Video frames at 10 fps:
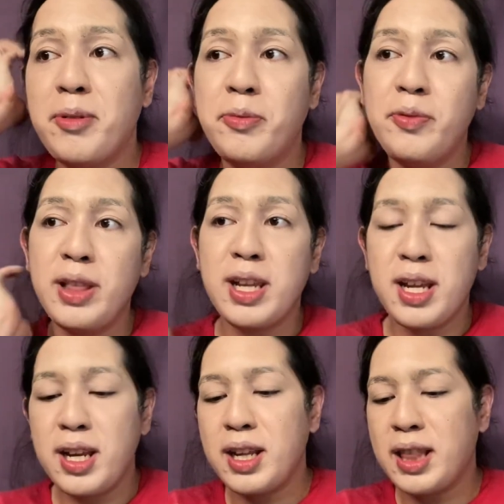
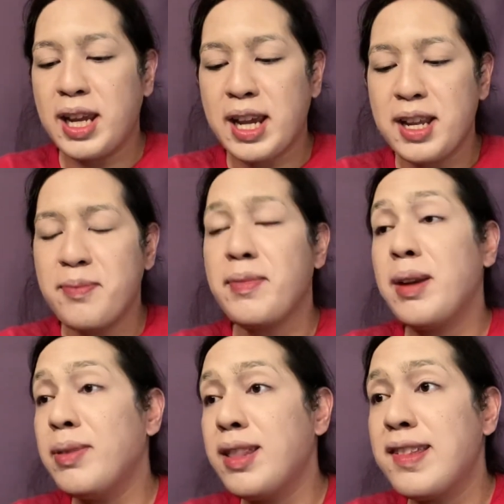Hopefully, like, I can be
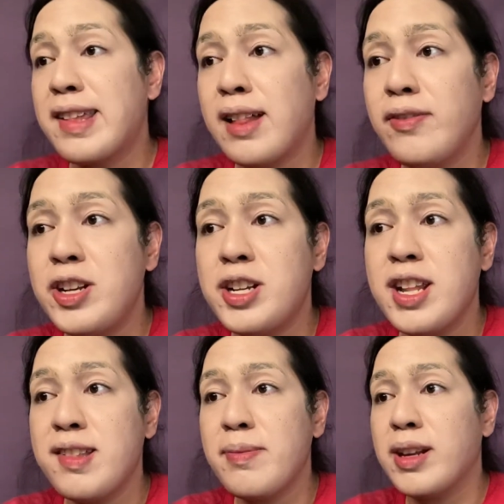able to salvage
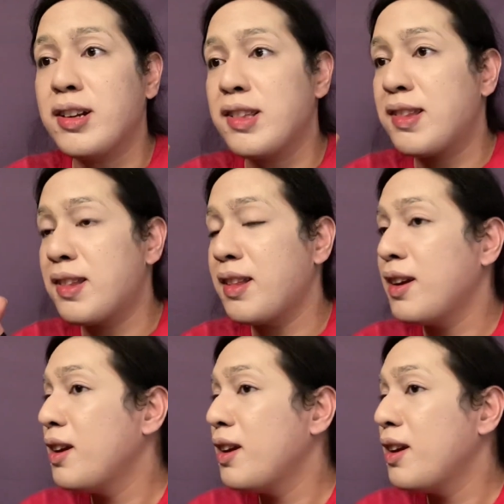this, because